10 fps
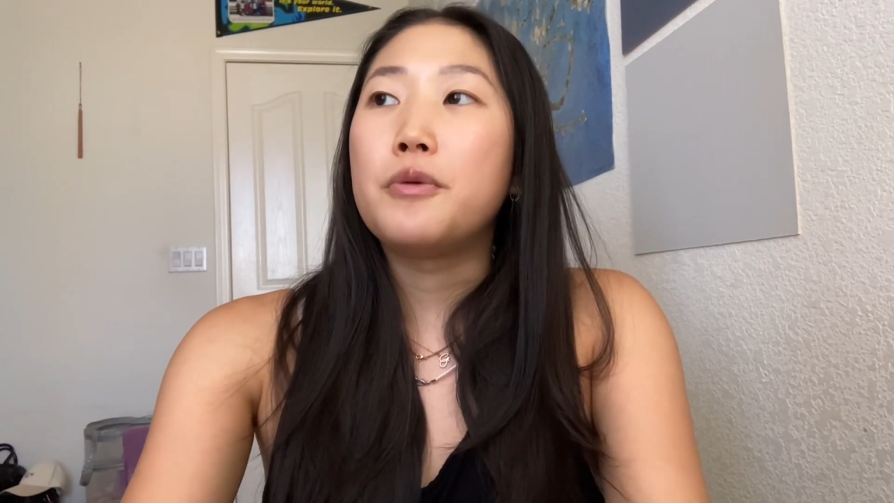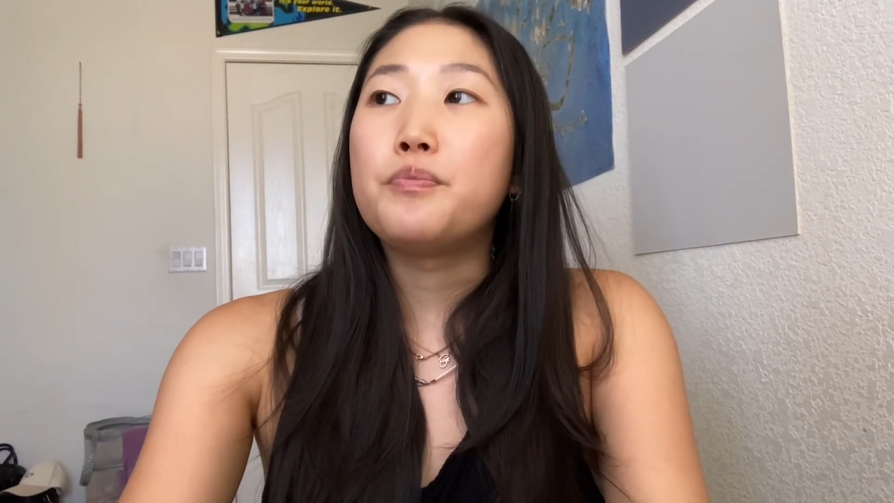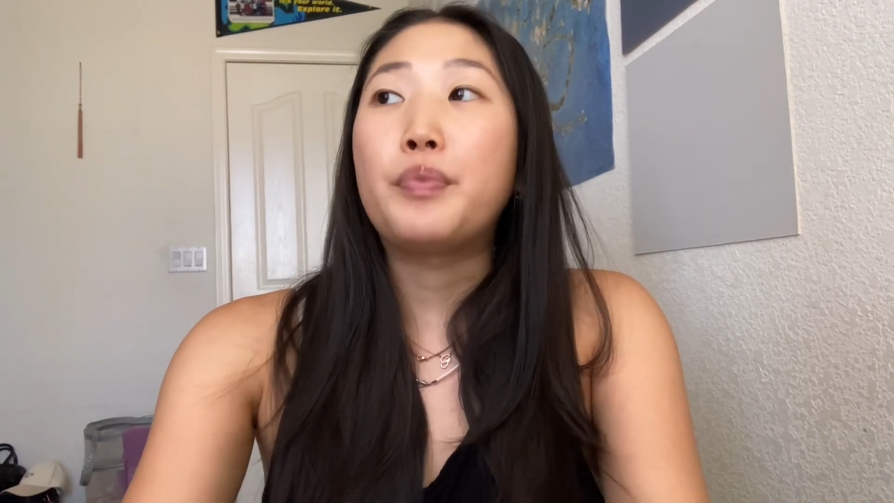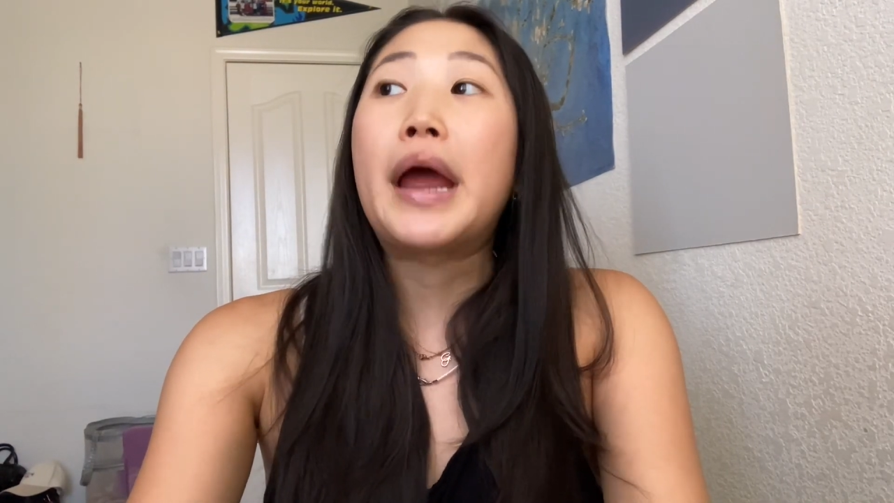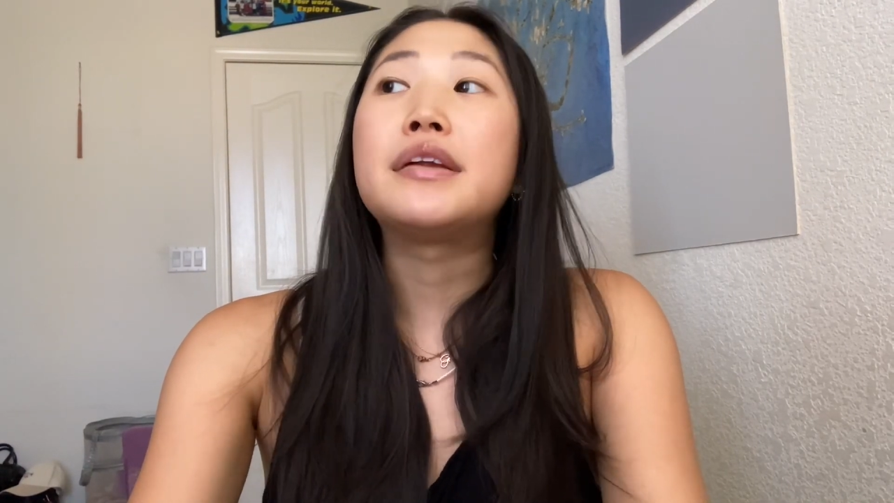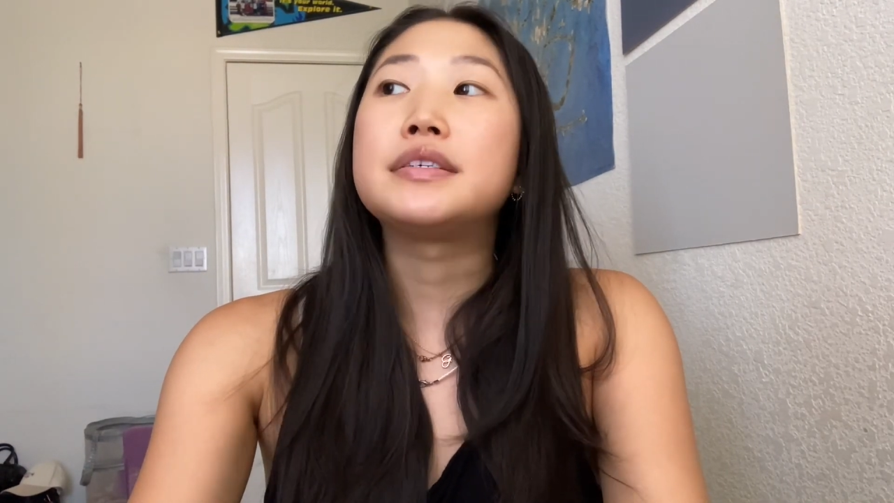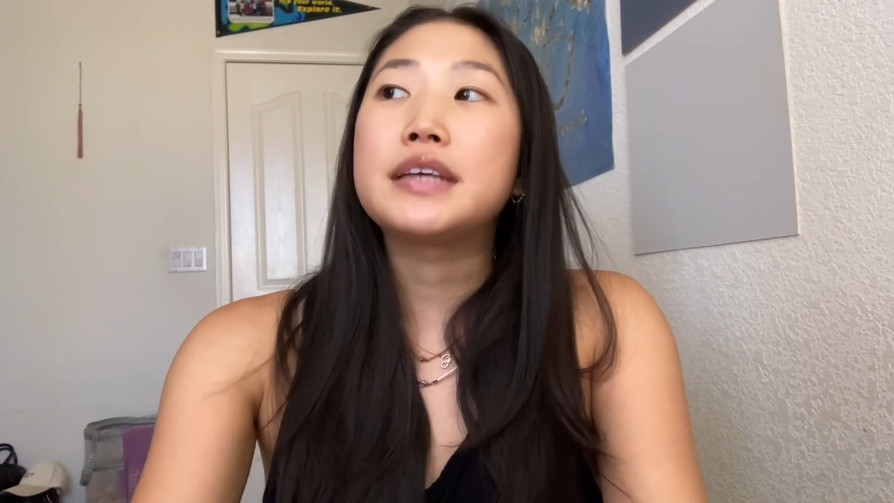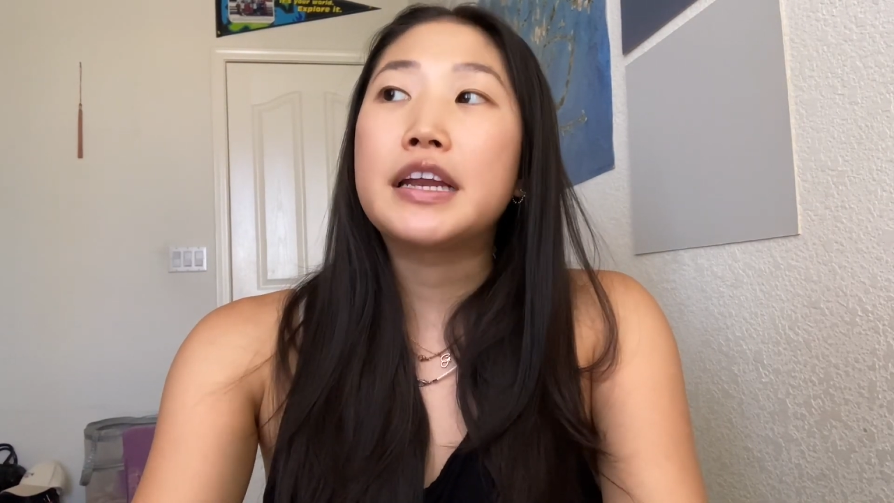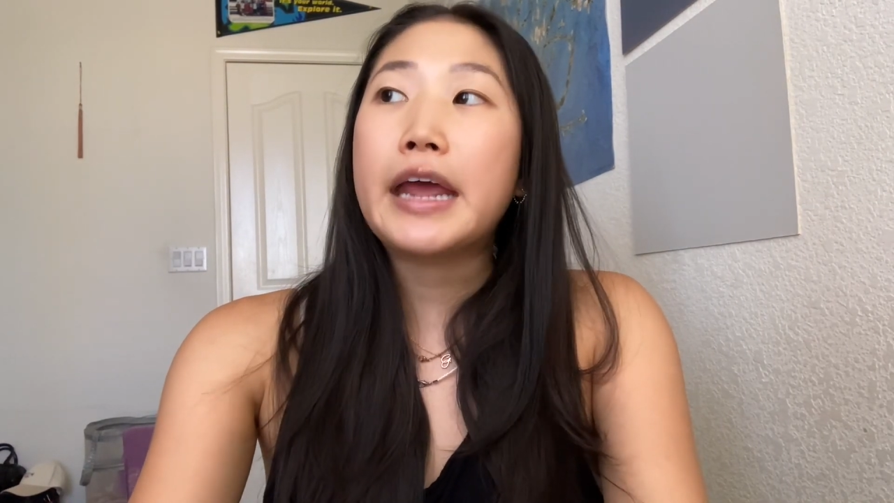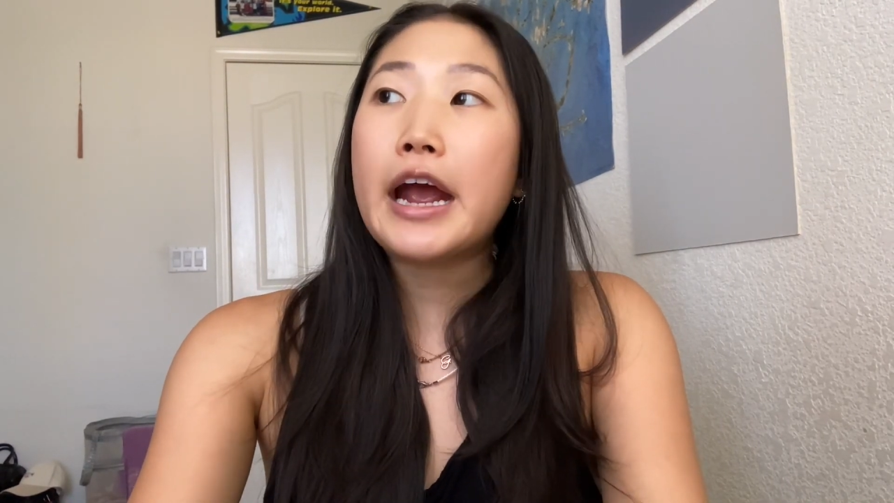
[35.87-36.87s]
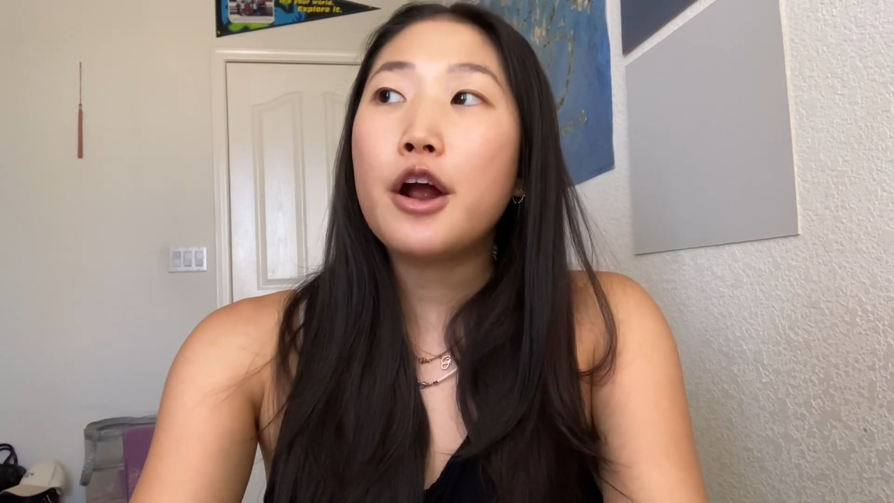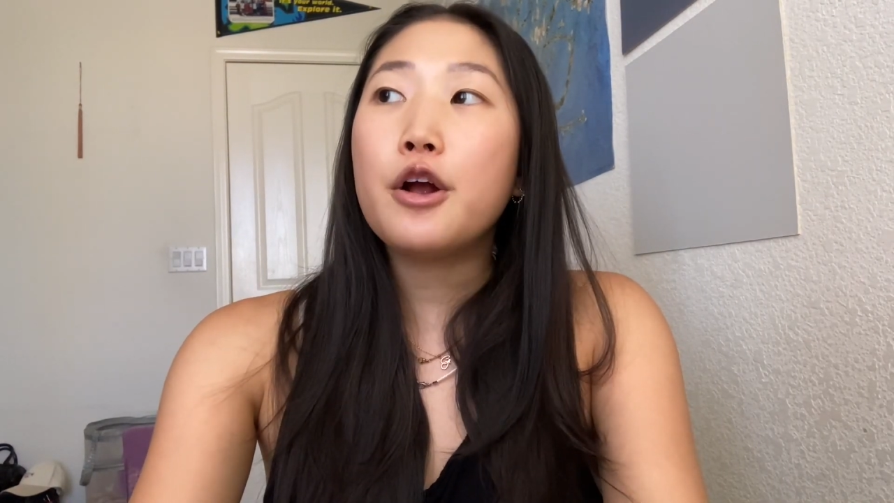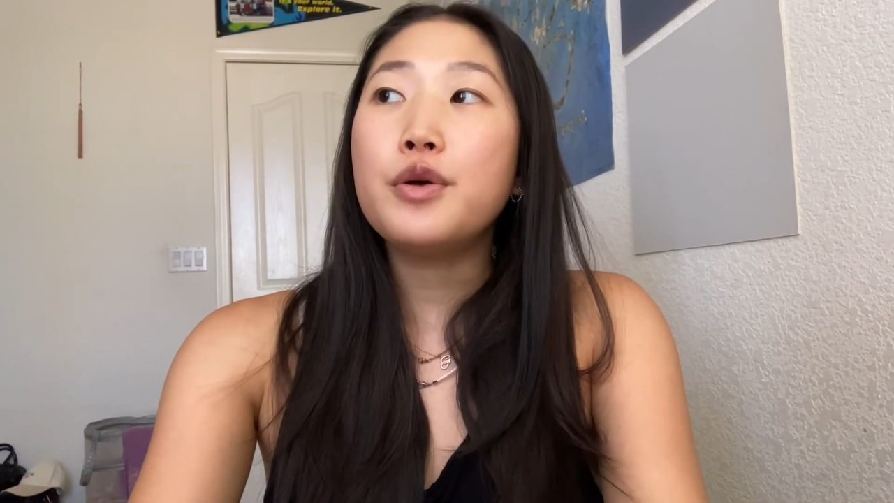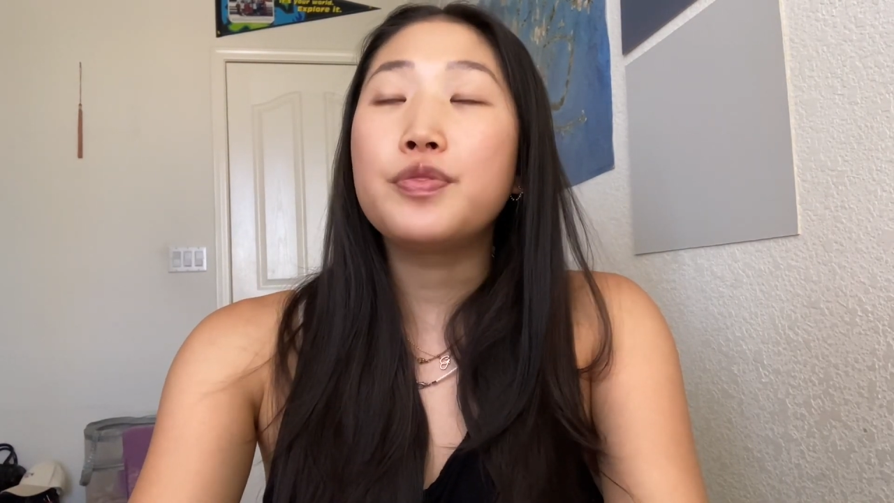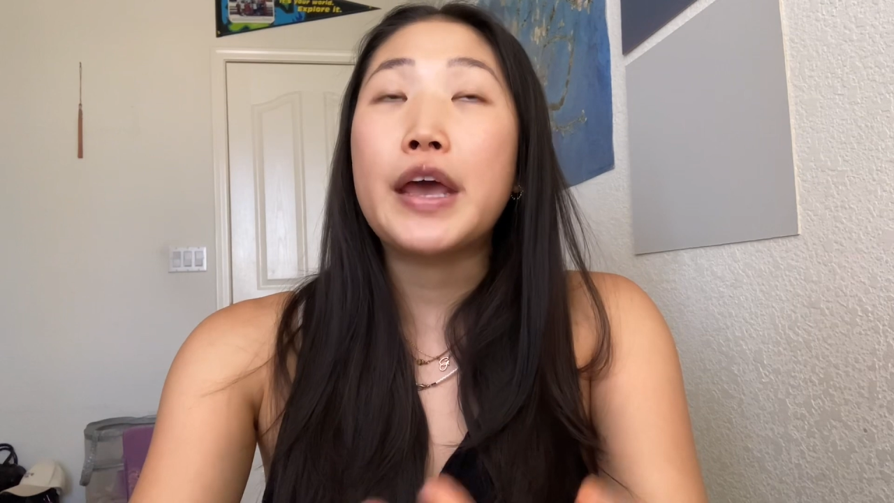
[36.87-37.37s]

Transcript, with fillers: um, brand of skincare,